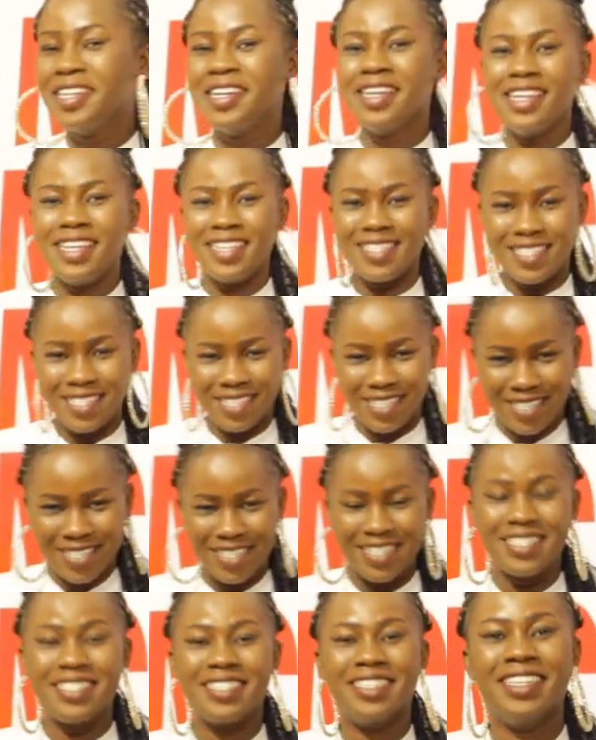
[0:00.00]

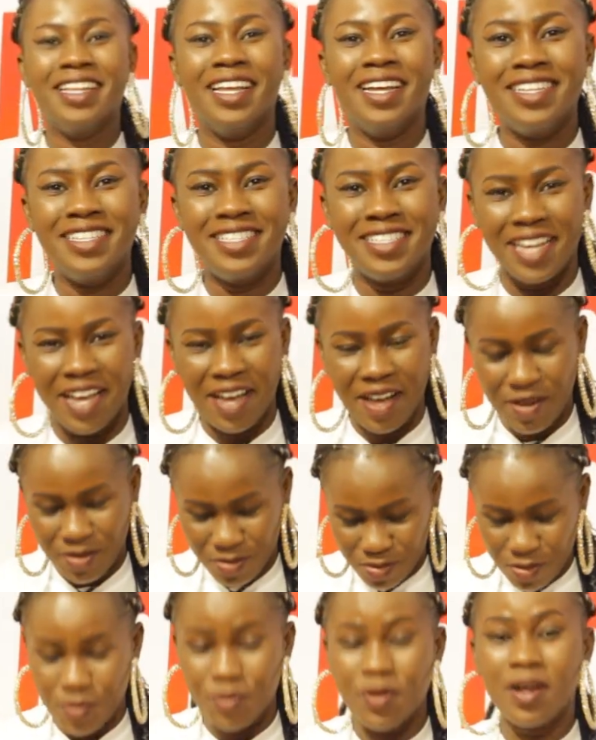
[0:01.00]
Destiny Snatcher,
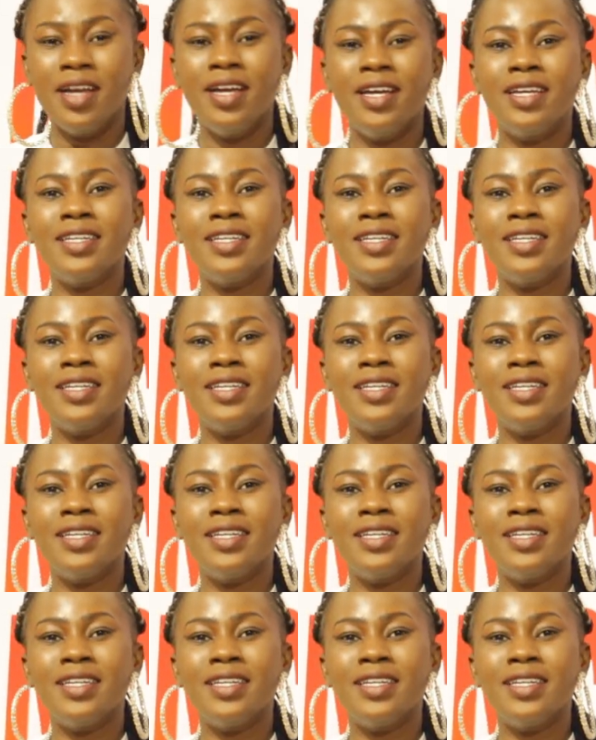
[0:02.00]
yo.